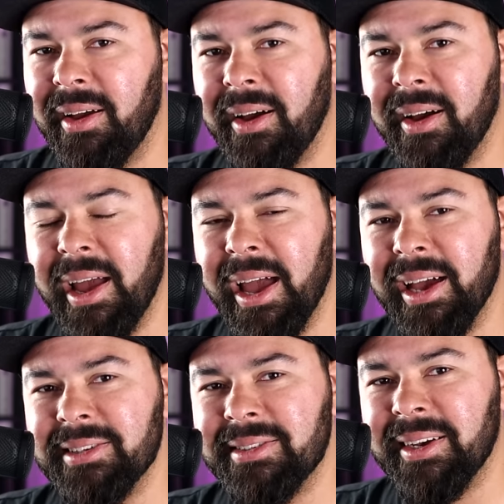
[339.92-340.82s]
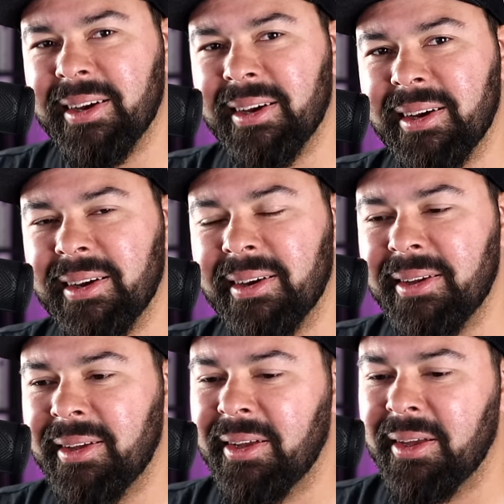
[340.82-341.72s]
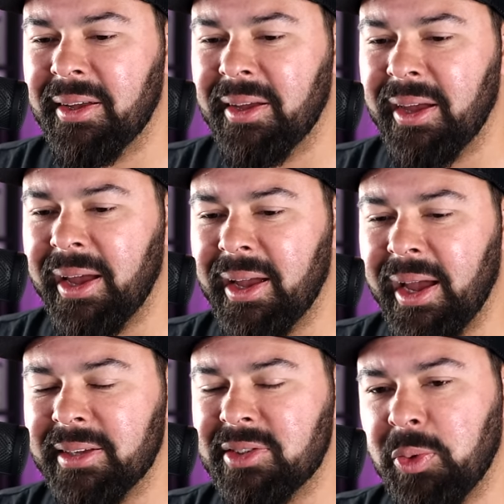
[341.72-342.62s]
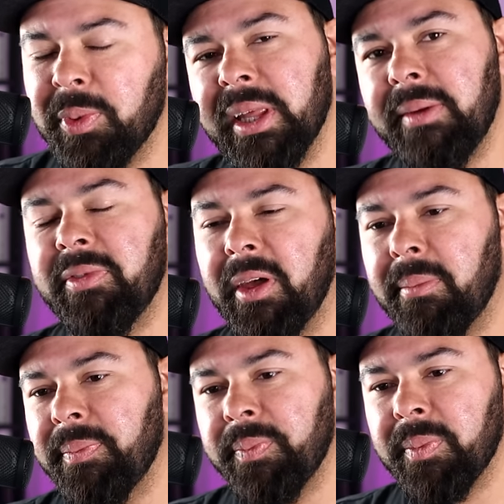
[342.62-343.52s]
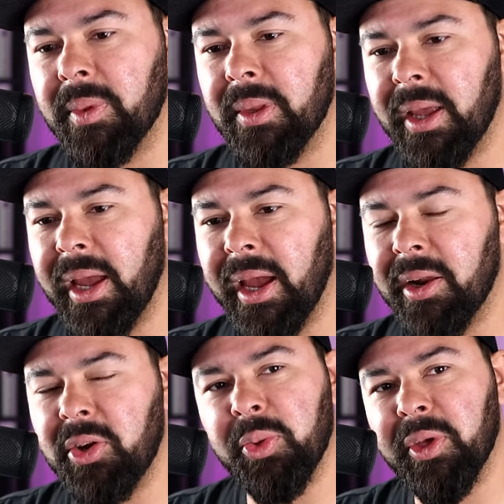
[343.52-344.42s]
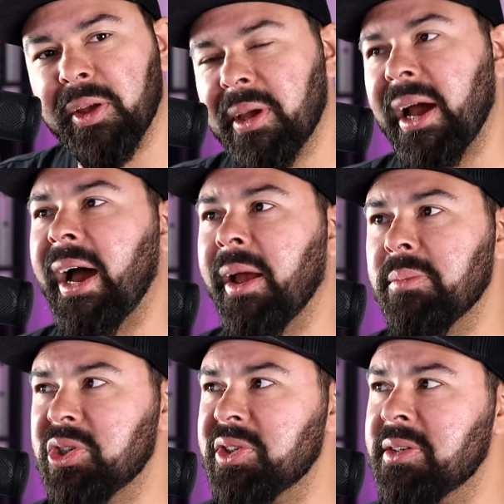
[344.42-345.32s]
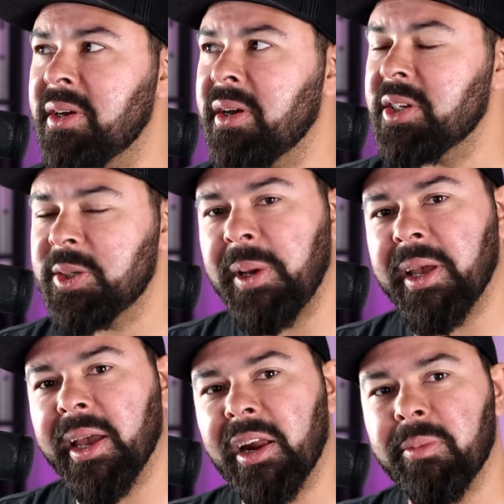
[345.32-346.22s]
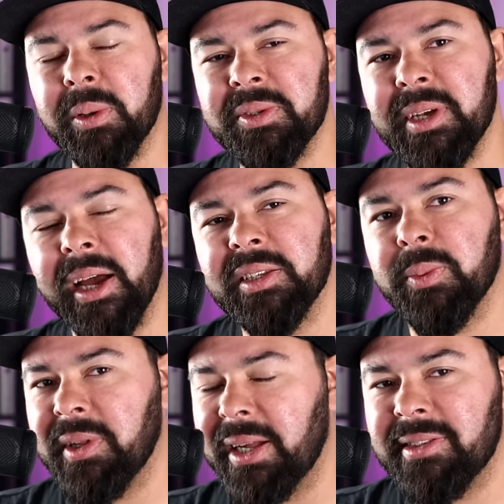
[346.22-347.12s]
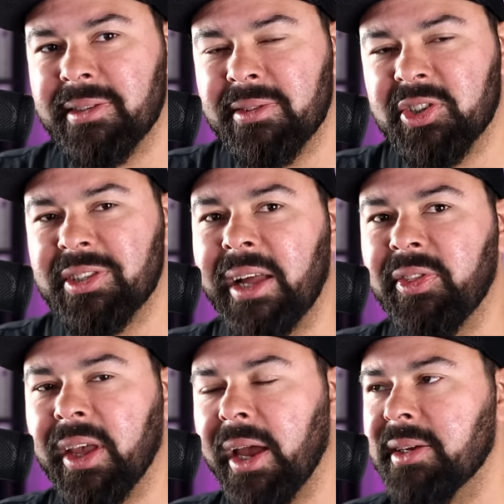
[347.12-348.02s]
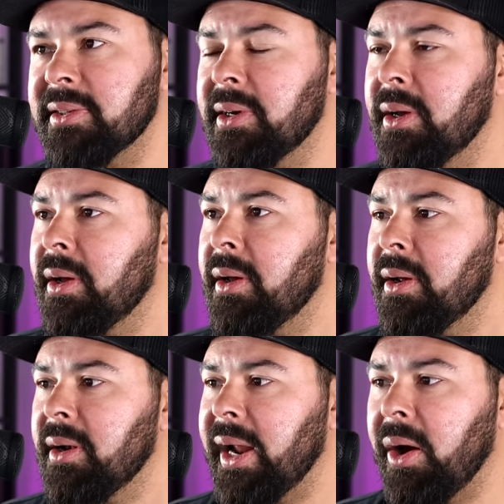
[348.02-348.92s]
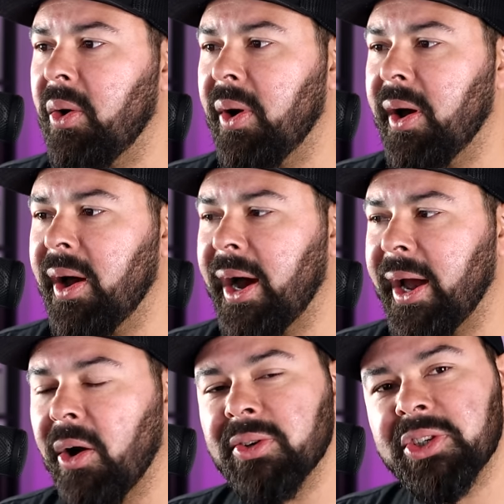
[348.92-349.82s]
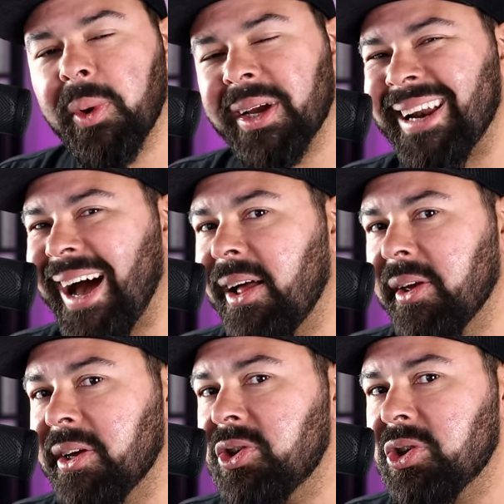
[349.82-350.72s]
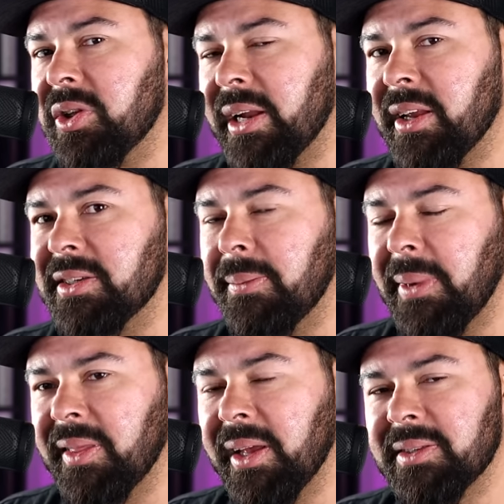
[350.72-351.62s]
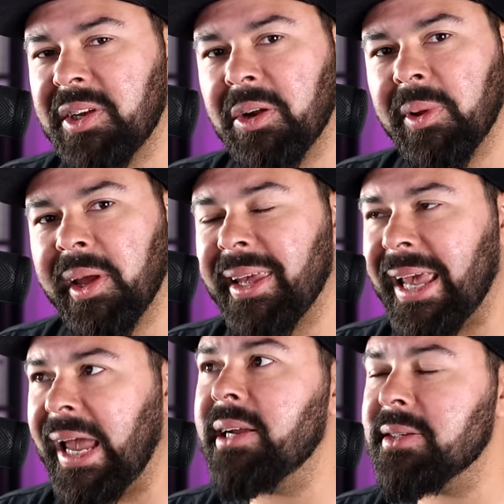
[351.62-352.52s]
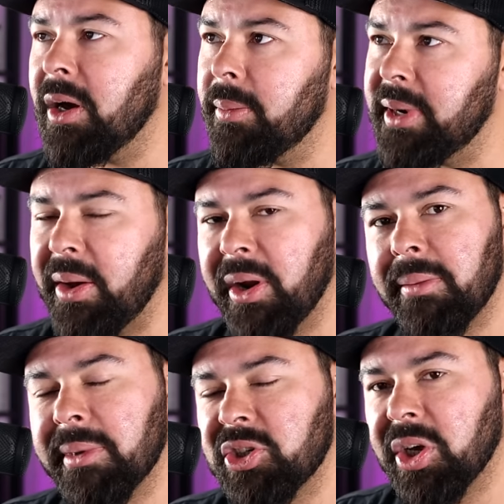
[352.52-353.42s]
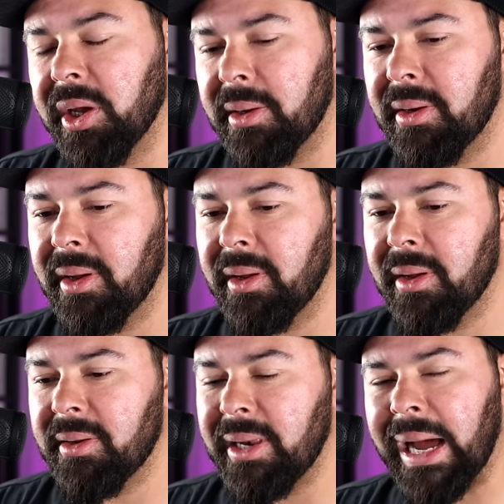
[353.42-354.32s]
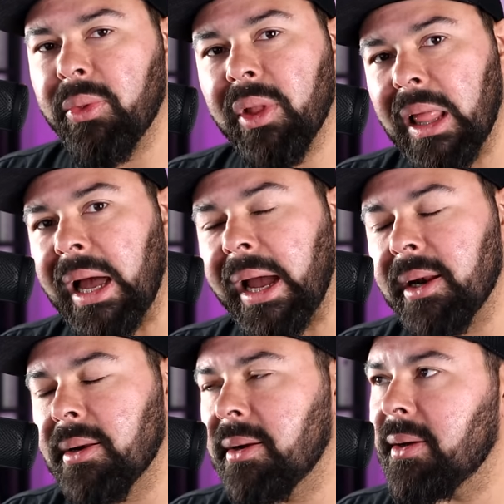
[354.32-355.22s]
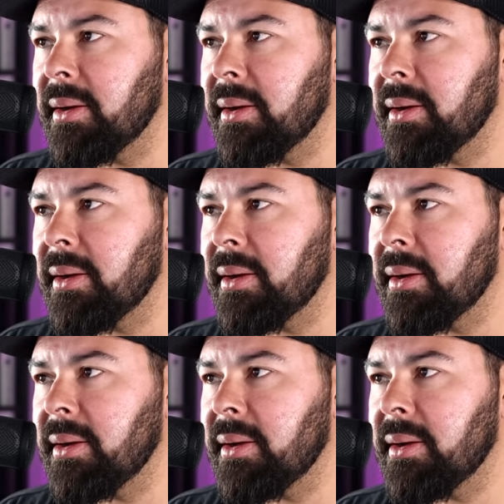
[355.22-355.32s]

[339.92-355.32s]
as you believe them, and you think that I'm just speaking out of both sides when that's just not the case. Now, I also acknowledge that doesn't mean the NCAA can't come down on Michigan down the line.